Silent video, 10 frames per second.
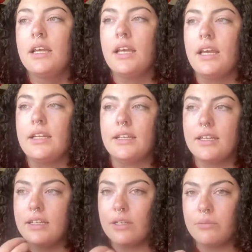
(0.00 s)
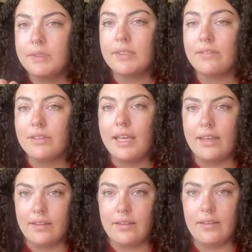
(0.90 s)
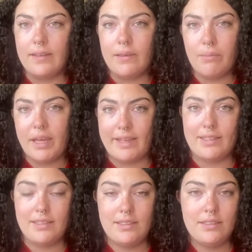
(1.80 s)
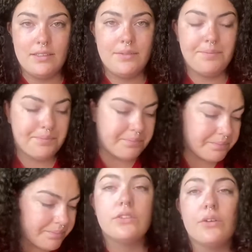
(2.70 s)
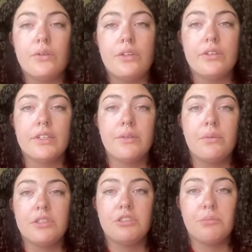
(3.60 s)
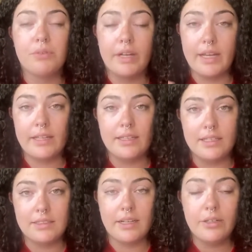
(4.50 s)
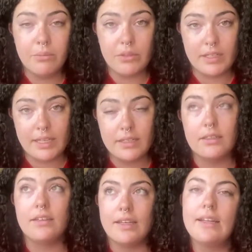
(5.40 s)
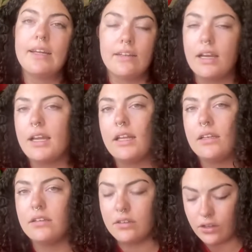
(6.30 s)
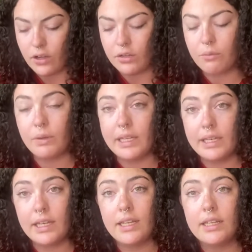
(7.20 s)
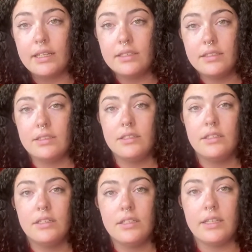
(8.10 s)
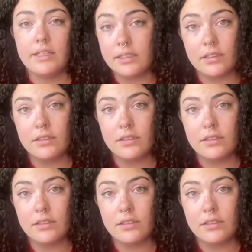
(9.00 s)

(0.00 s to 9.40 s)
and it kind of helps suffocate the pests. So you're going to want to spray the entire plant again at night, not when it's in